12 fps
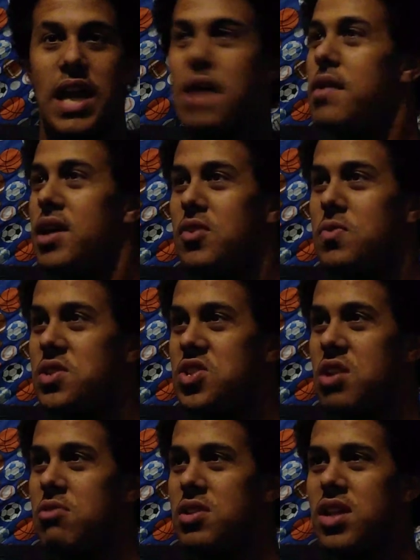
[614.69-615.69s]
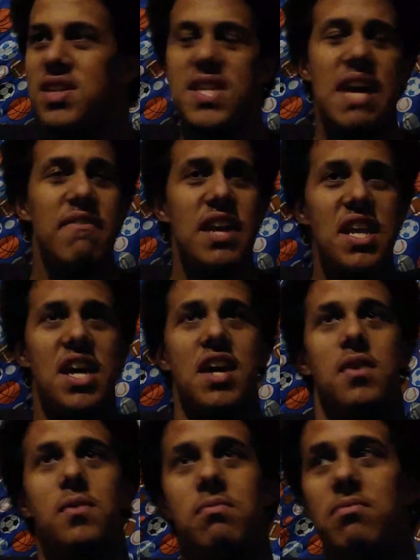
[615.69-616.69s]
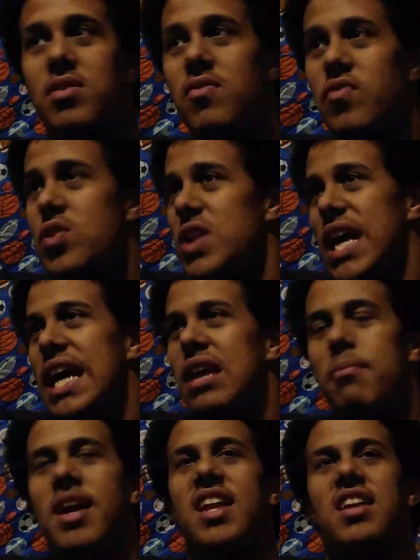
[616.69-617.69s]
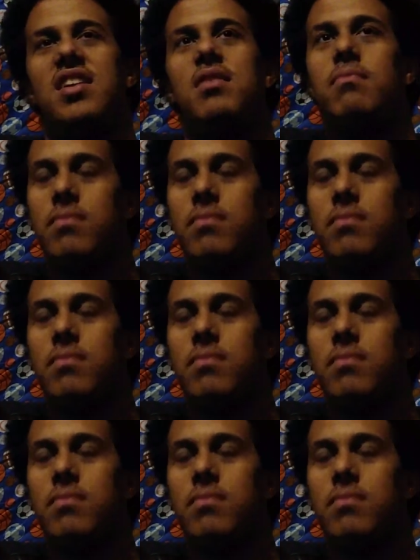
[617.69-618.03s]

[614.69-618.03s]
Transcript: Now I wish someone does that video. Fully animated.